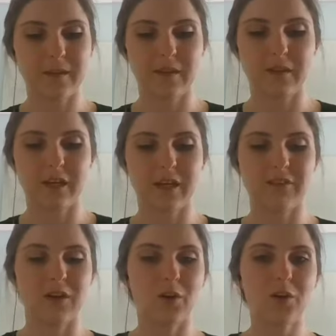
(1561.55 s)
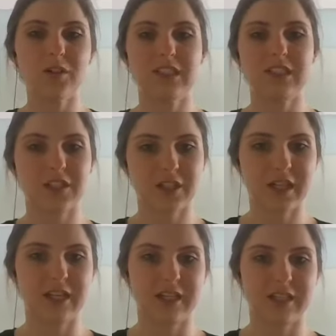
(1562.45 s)
a kind of a whole
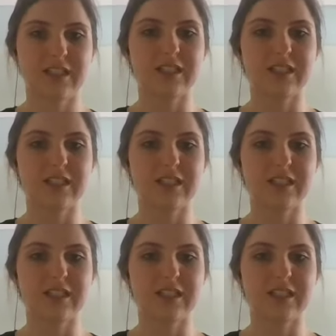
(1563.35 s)
interconnected